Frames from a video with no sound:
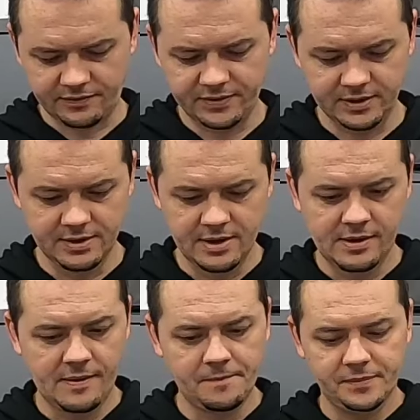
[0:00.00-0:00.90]
off it.
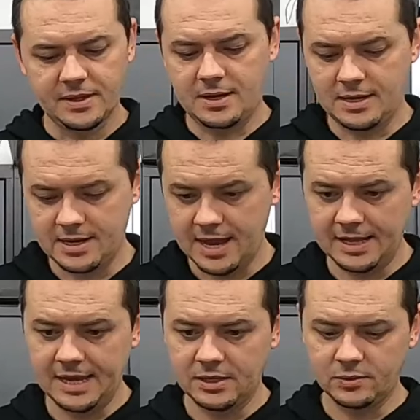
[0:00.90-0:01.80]

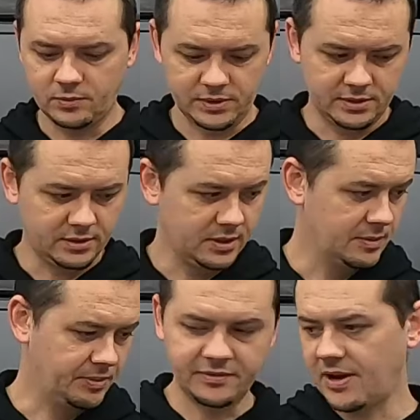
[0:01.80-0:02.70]
And then
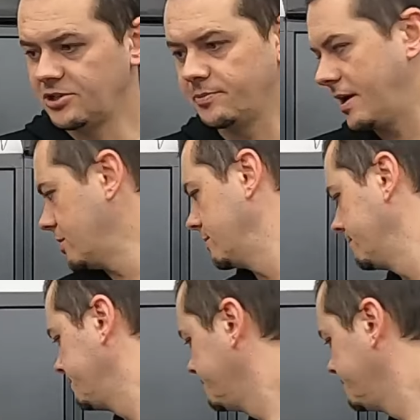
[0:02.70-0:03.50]
we'll put the visor back on.